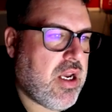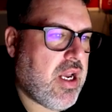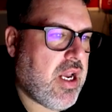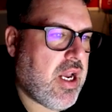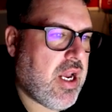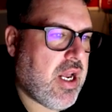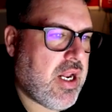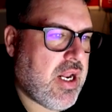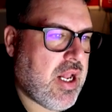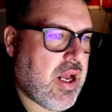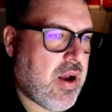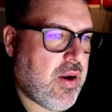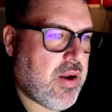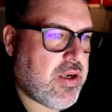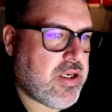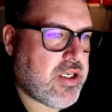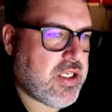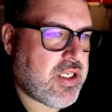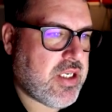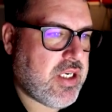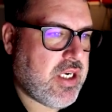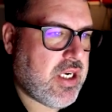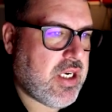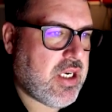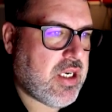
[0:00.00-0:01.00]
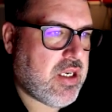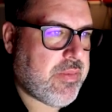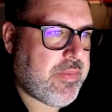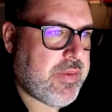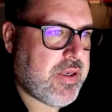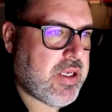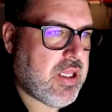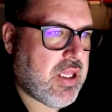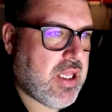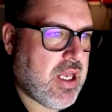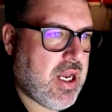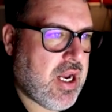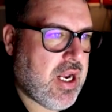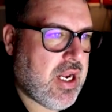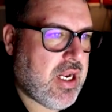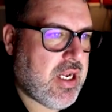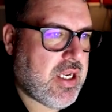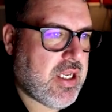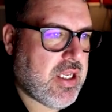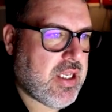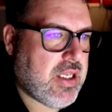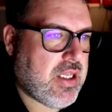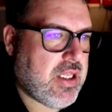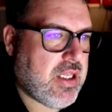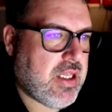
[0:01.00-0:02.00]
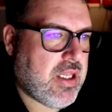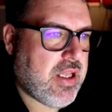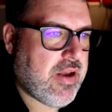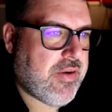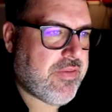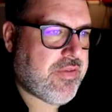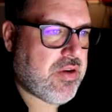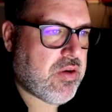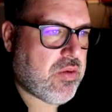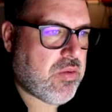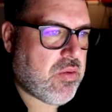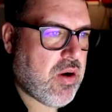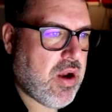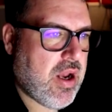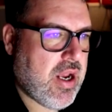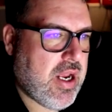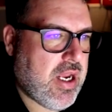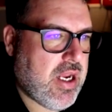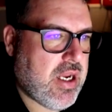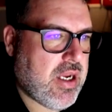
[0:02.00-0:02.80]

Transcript: And now I just need it to be aligned left to right.